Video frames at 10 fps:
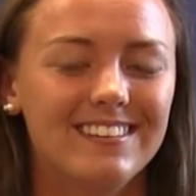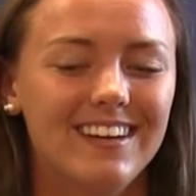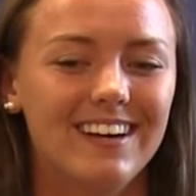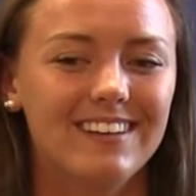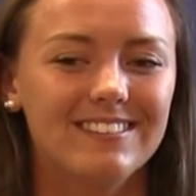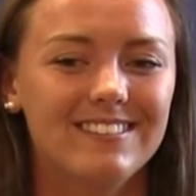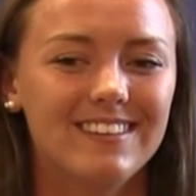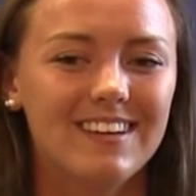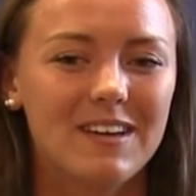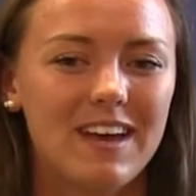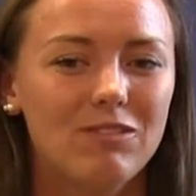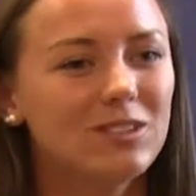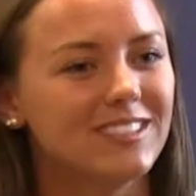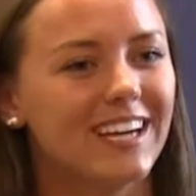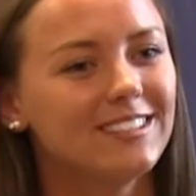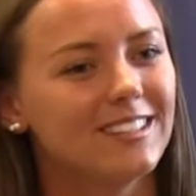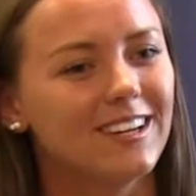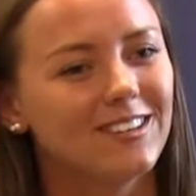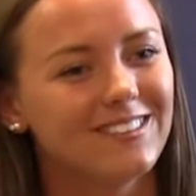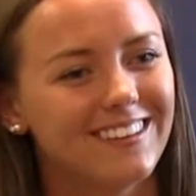Yeah. Everyone's nicer,
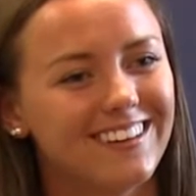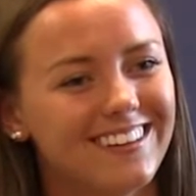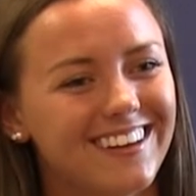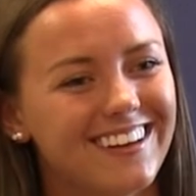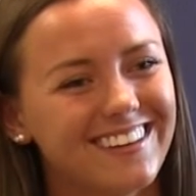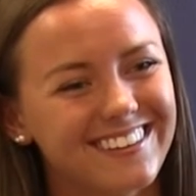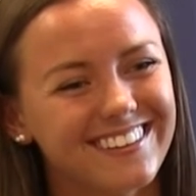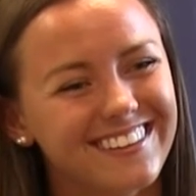though. I like that.